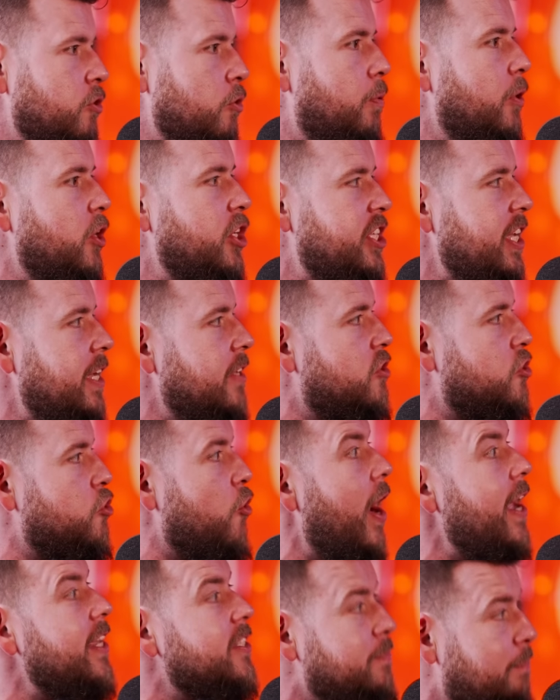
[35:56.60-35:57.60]
because it
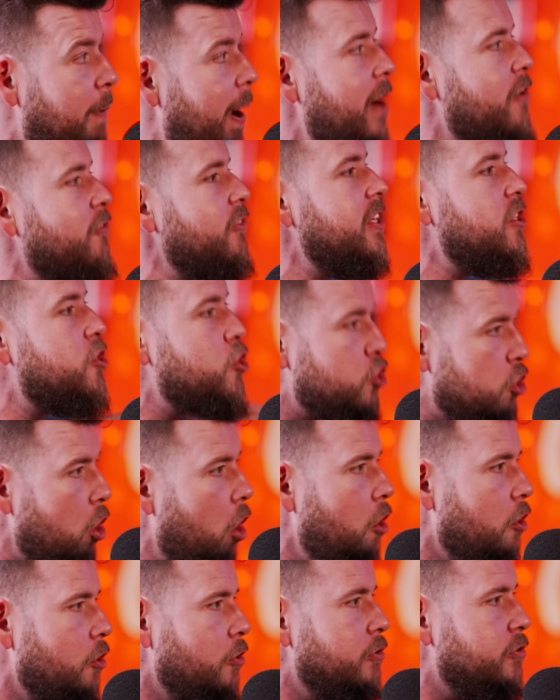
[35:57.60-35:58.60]
transparently
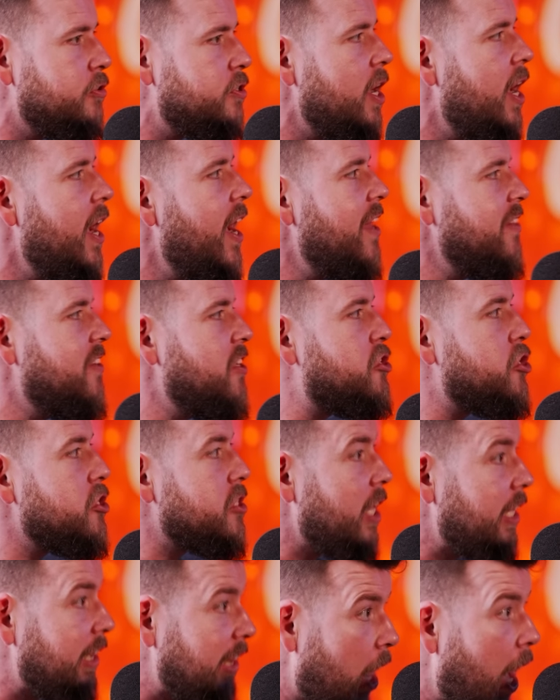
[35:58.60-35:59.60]
shows this
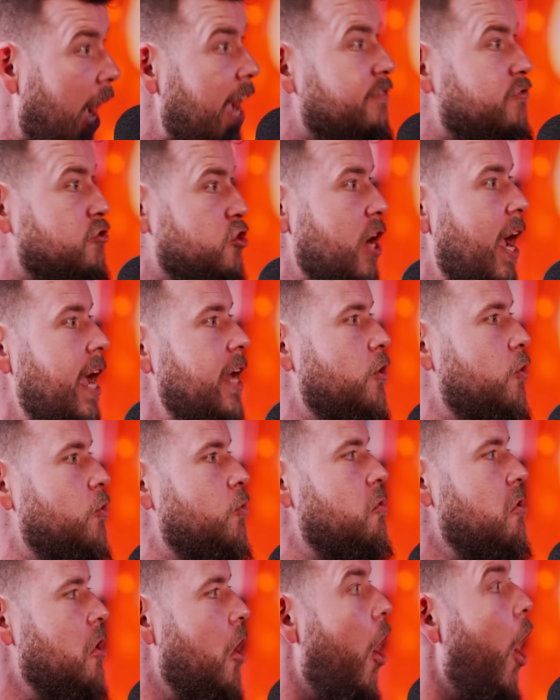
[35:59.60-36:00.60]
is a live
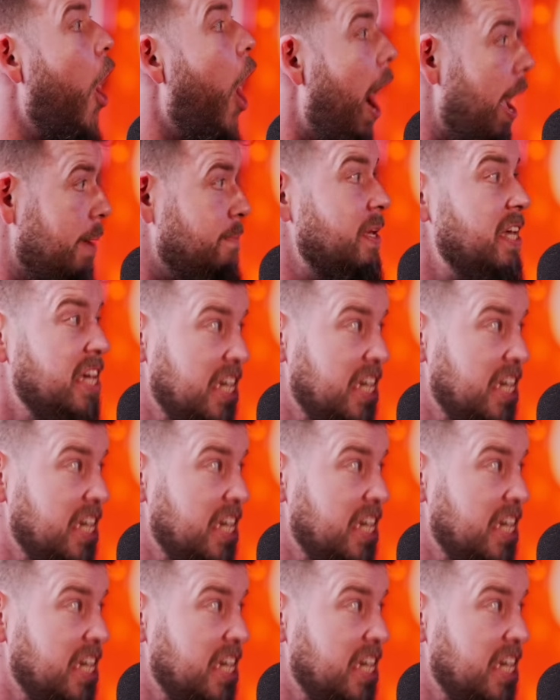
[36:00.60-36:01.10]
channel, I'm